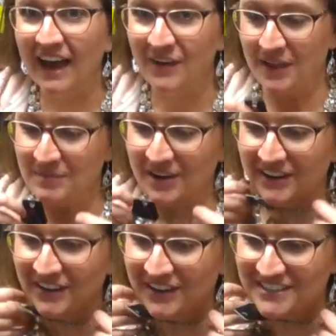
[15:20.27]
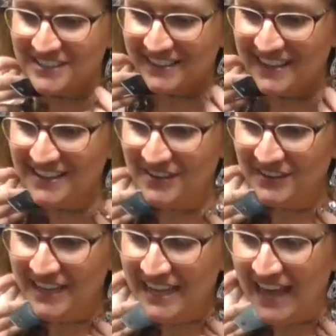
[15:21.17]
Okay, Marion, I'll get you. Thank you.
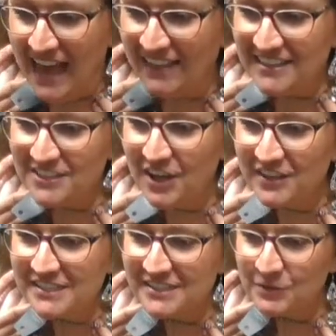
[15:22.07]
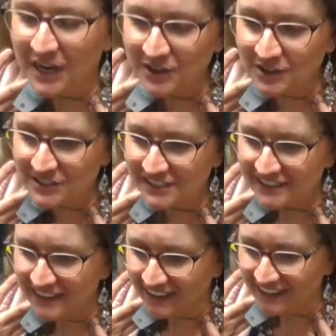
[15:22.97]
I like to call this the records
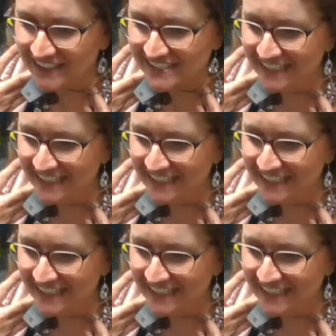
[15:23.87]
necklace.